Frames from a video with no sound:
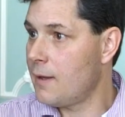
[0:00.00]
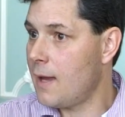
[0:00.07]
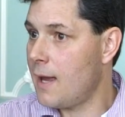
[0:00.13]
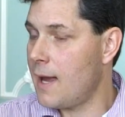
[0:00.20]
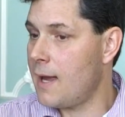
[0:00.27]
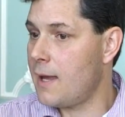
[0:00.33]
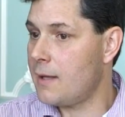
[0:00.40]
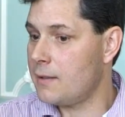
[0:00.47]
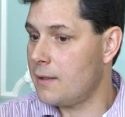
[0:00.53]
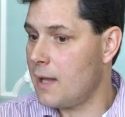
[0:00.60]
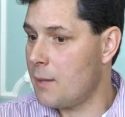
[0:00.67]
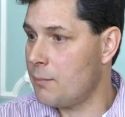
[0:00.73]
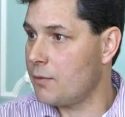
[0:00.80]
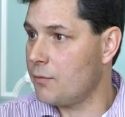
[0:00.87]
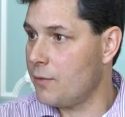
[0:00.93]
and
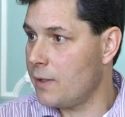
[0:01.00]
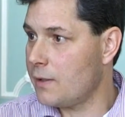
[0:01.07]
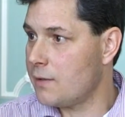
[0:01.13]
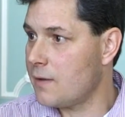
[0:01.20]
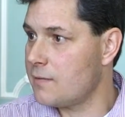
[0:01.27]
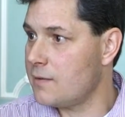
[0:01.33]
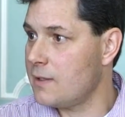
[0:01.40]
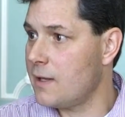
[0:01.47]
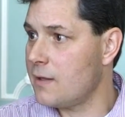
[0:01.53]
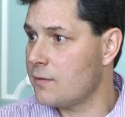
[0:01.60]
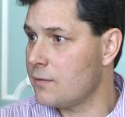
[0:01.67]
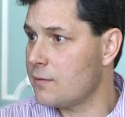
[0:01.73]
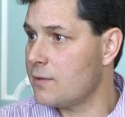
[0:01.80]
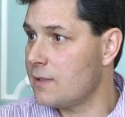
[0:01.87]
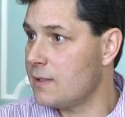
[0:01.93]
emigrated at the
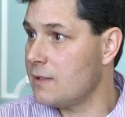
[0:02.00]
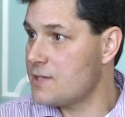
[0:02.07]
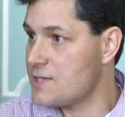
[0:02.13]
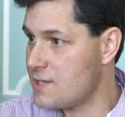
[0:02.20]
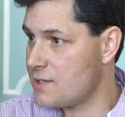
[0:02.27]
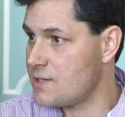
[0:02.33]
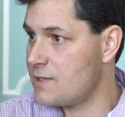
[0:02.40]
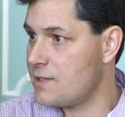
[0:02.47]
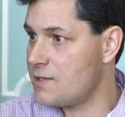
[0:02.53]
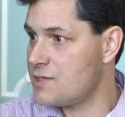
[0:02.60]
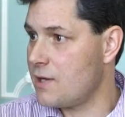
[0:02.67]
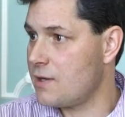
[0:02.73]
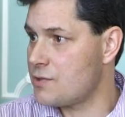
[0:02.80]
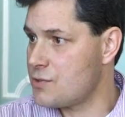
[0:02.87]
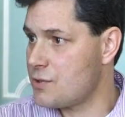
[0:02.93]
end of the 16th
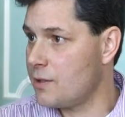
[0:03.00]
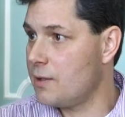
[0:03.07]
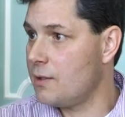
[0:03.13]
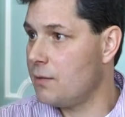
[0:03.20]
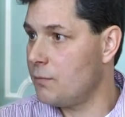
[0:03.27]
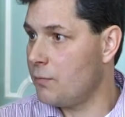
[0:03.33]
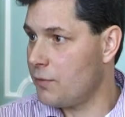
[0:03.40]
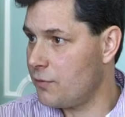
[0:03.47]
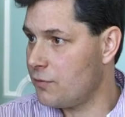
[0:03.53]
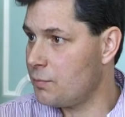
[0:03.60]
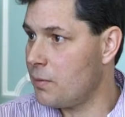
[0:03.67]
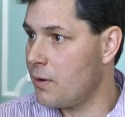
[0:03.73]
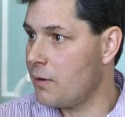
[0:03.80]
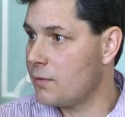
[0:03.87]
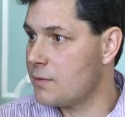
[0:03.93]
century with his
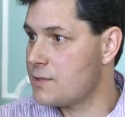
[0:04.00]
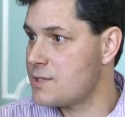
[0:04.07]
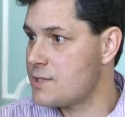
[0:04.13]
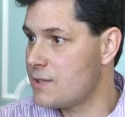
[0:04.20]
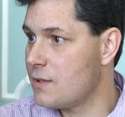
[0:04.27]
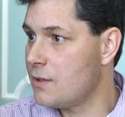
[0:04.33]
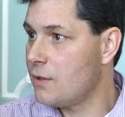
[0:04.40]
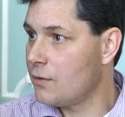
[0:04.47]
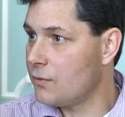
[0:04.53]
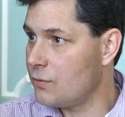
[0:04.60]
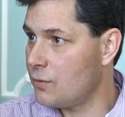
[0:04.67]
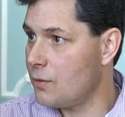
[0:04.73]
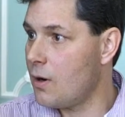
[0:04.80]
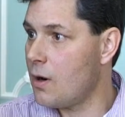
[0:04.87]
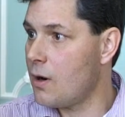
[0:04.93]
parents
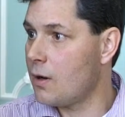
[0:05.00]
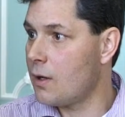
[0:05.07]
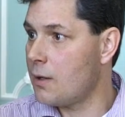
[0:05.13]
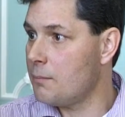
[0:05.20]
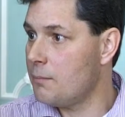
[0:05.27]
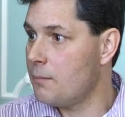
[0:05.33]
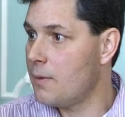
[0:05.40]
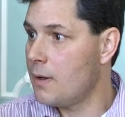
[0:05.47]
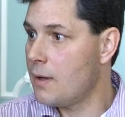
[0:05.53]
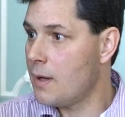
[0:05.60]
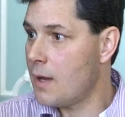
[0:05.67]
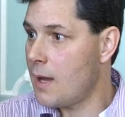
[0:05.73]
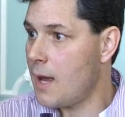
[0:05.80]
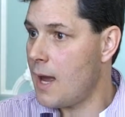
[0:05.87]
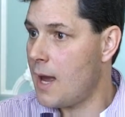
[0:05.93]
to Haarlem.
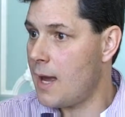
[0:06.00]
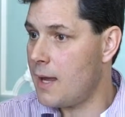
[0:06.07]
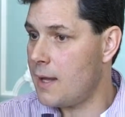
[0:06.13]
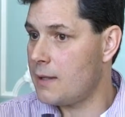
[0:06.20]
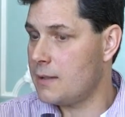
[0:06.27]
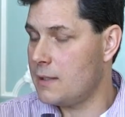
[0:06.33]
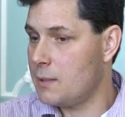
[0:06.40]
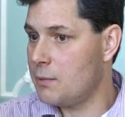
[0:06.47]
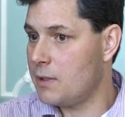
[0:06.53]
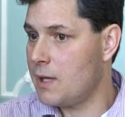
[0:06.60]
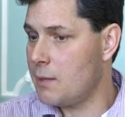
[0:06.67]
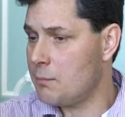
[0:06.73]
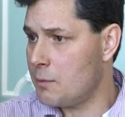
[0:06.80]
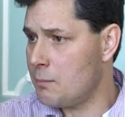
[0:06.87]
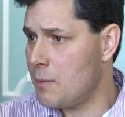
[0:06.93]
And he
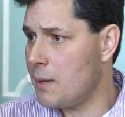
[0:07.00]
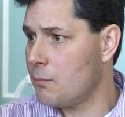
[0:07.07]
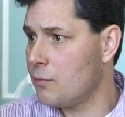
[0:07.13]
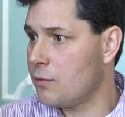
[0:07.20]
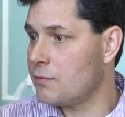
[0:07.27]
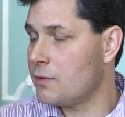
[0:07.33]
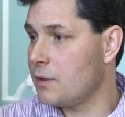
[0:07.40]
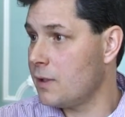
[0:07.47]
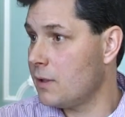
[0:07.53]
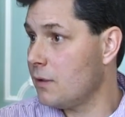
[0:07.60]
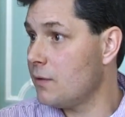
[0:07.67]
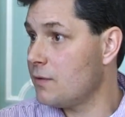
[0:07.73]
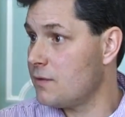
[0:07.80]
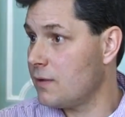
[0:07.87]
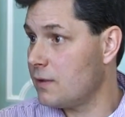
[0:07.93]
became a member of the
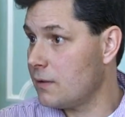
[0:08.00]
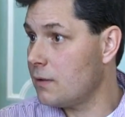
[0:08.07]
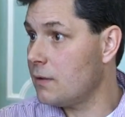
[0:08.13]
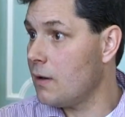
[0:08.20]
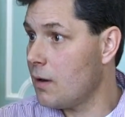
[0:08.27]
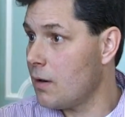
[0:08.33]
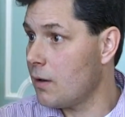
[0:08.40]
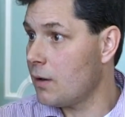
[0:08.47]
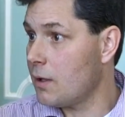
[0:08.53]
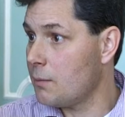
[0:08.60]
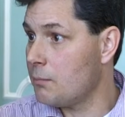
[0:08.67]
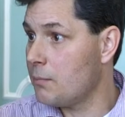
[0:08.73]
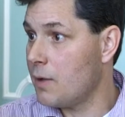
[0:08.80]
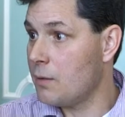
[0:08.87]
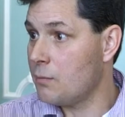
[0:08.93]
guild in
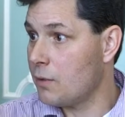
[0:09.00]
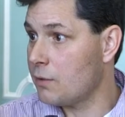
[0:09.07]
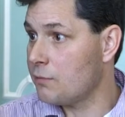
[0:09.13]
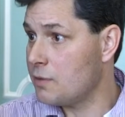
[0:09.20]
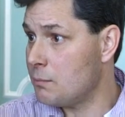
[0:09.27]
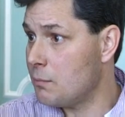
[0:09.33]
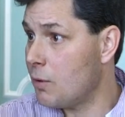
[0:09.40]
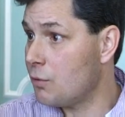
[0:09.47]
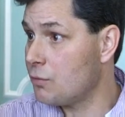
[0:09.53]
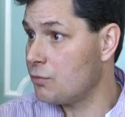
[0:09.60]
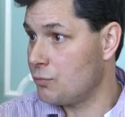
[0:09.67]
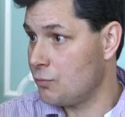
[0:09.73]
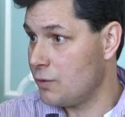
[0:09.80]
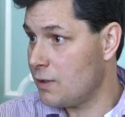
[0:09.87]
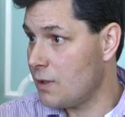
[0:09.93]
Haarlem and one of the
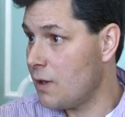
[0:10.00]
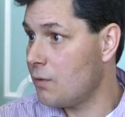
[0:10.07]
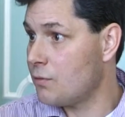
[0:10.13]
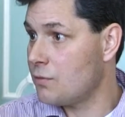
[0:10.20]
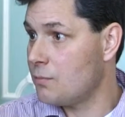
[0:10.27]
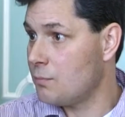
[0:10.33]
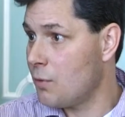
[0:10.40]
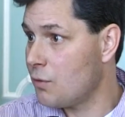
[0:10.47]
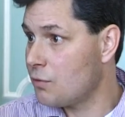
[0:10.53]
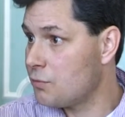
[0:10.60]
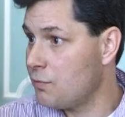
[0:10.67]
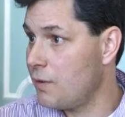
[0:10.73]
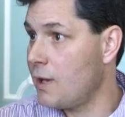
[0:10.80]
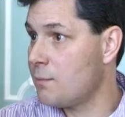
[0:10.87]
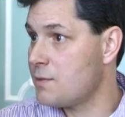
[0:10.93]
most renowned, most
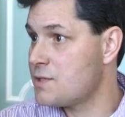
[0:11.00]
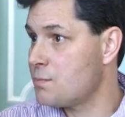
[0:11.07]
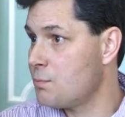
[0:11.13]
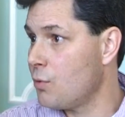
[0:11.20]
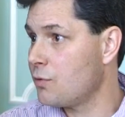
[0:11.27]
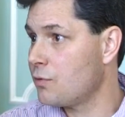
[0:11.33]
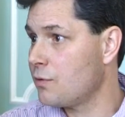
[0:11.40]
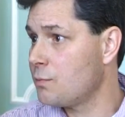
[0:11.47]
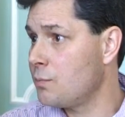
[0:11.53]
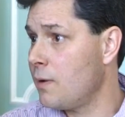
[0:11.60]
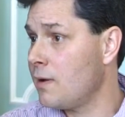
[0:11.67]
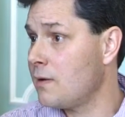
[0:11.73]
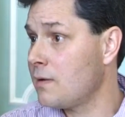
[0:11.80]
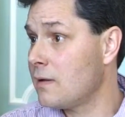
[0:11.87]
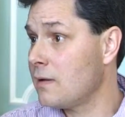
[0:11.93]
famous portrait
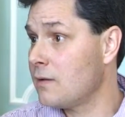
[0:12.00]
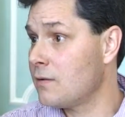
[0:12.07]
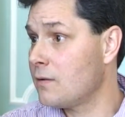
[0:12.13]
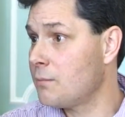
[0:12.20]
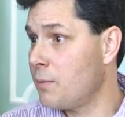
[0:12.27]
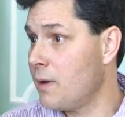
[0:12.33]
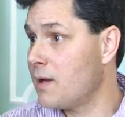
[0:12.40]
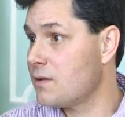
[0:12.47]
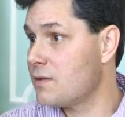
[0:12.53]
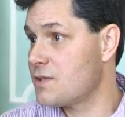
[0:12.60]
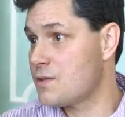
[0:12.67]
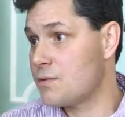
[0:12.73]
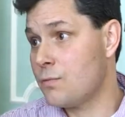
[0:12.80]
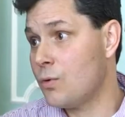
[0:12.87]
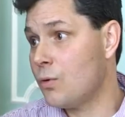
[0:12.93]

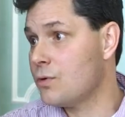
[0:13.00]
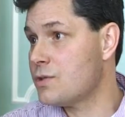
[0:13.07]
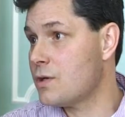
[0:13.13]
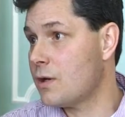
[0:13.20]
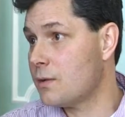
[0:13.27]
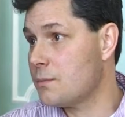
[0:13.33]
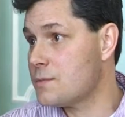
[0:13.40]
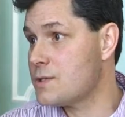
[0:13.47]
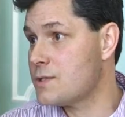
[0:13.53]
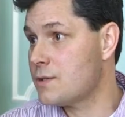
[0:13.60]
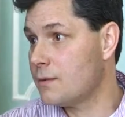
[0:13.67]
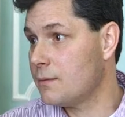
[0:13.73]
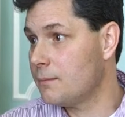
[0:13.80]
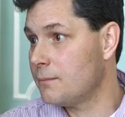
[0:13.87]
painters of all times.